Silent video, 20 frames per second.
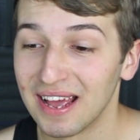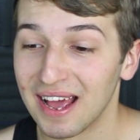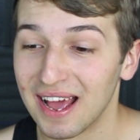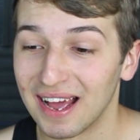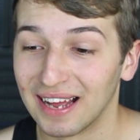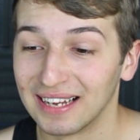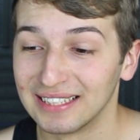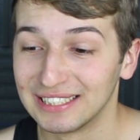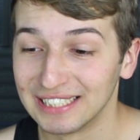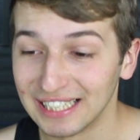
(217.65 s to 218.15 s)

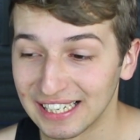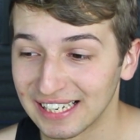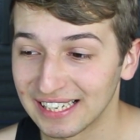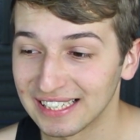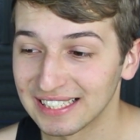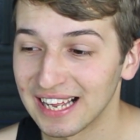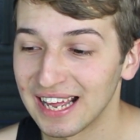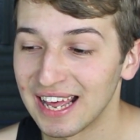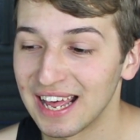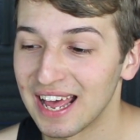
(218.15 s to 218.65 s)

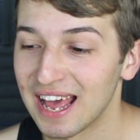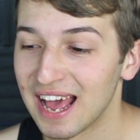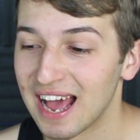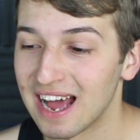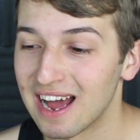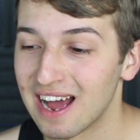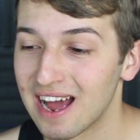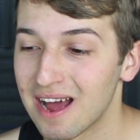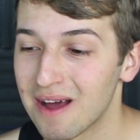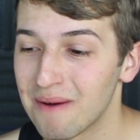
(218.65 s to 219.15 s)

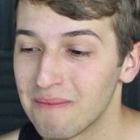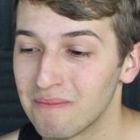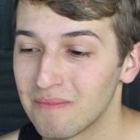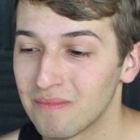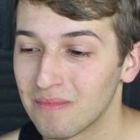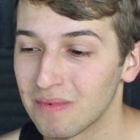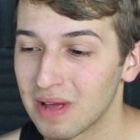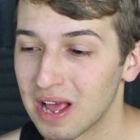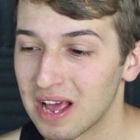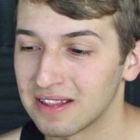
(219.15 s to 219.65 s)

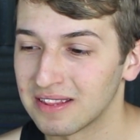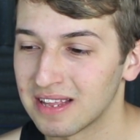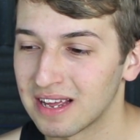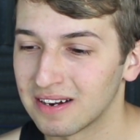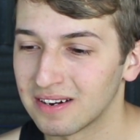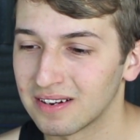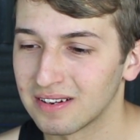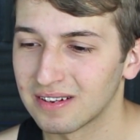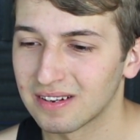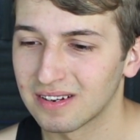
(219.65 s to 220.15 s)
and
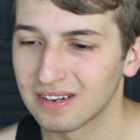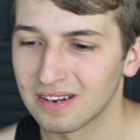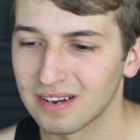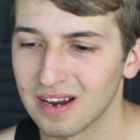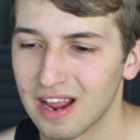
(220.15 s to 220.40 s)
then